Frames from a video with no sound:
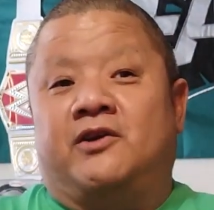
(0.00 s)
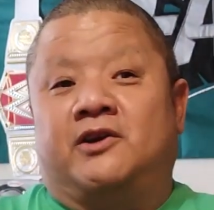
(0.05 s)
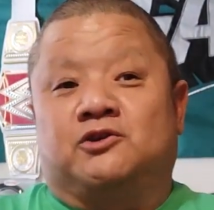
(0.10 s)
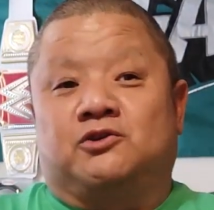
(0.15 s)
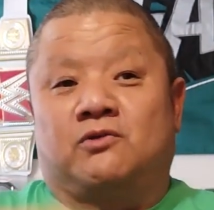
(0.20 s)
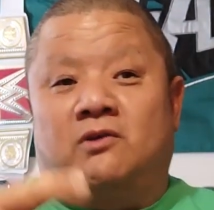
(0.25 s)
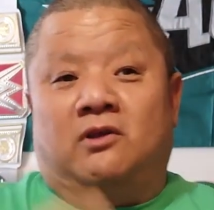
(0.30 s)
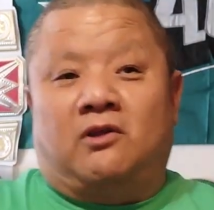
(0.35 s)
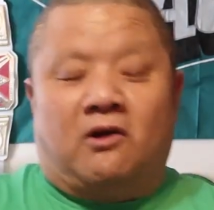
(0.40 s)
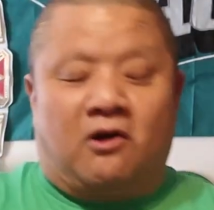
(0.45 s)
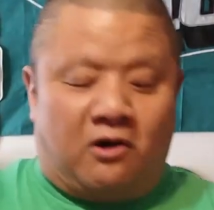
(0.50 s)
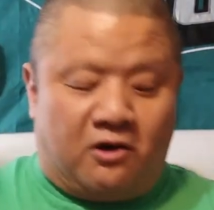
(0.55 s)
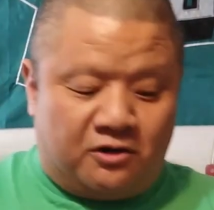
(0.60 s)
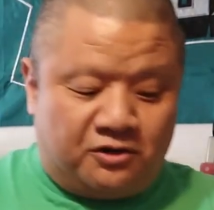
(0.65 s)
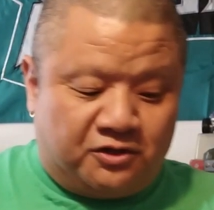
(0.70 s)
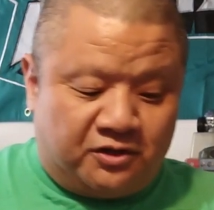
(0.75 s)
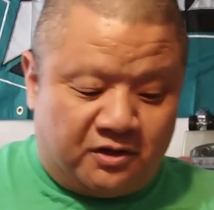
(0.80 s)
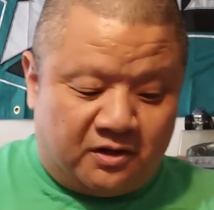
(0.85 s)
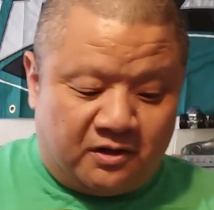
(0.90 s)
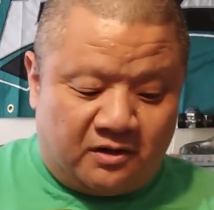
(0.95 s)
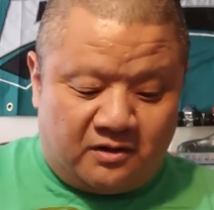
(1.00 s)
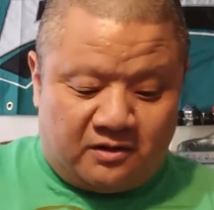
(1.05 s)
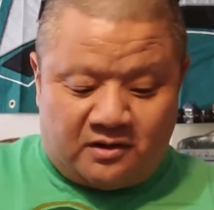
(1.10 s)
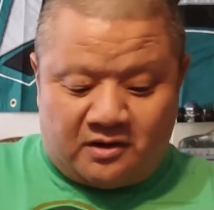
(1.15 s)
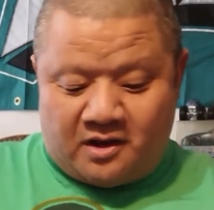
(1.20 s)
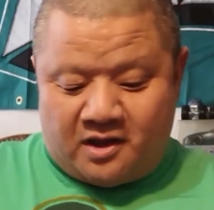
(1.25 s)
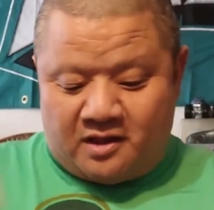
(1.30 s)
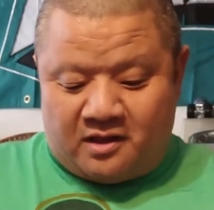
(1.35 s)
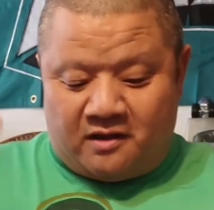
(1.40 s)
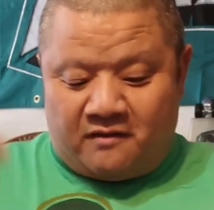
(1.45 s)
extra large.
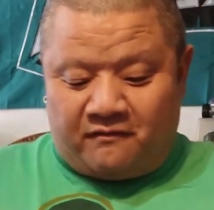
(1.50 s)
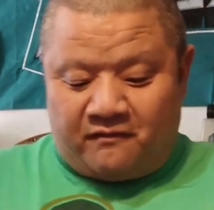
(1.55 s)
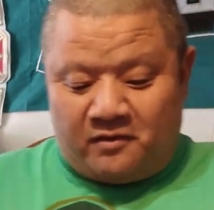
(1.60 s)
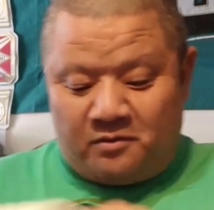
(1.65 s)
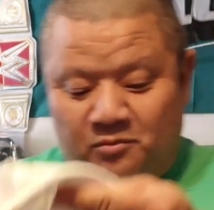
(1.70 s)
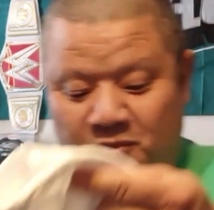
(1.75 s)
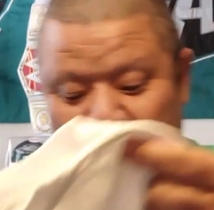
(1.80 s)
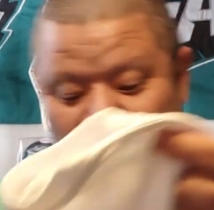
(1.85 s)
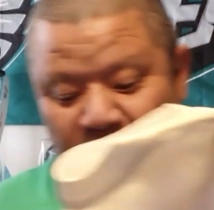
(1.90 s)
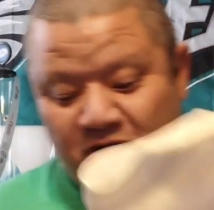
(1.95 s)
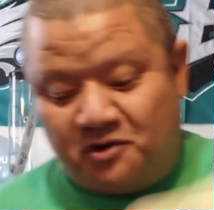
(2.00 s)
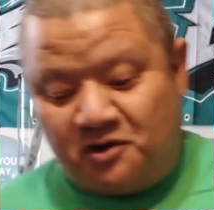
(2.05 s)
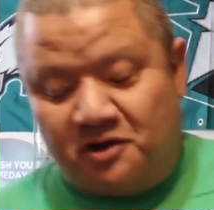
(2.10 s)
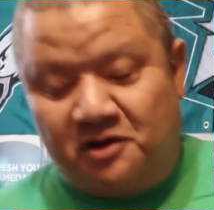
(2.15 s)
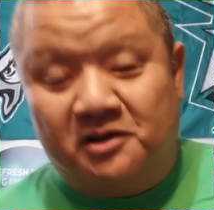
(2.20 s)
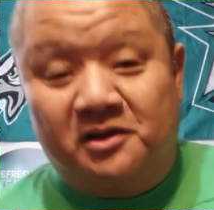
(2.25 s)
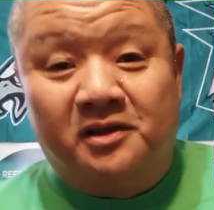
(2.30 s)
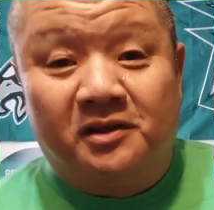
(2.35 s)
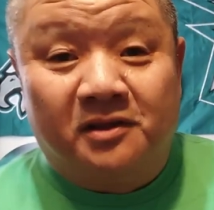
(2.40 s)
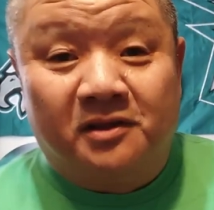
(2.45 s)
And they fit me good.